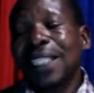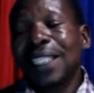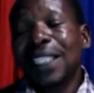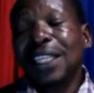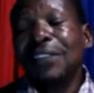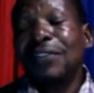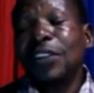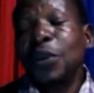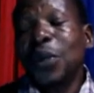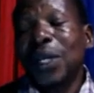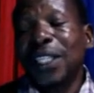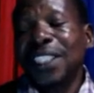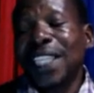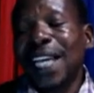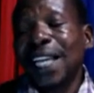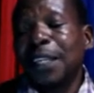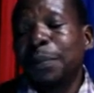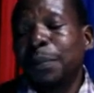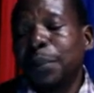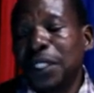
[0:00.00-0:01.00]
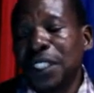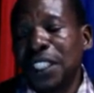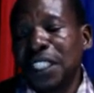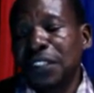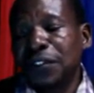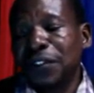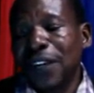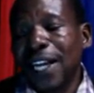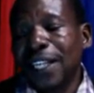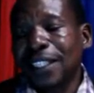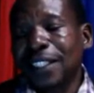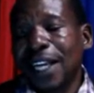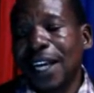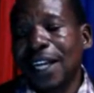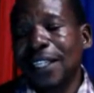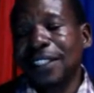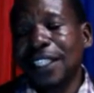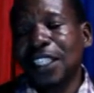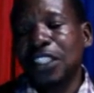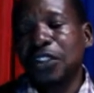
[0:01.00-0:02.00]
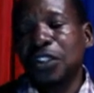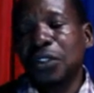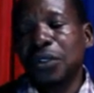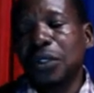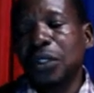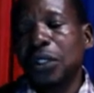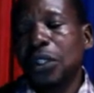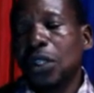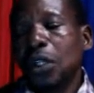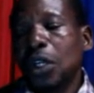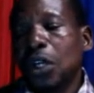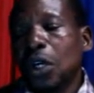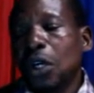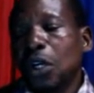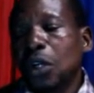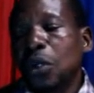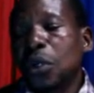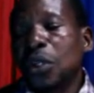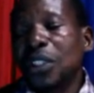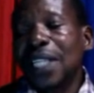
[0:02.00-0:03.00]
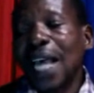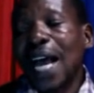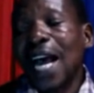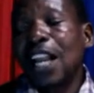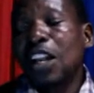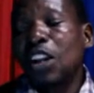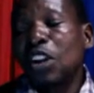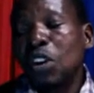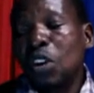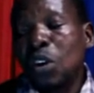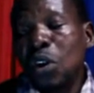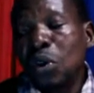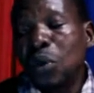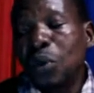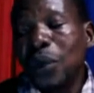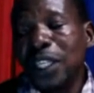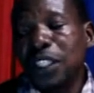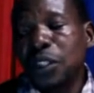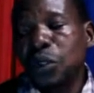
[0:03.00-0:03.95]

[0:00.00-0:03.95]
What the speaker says: Giving your child positive attention goes a long way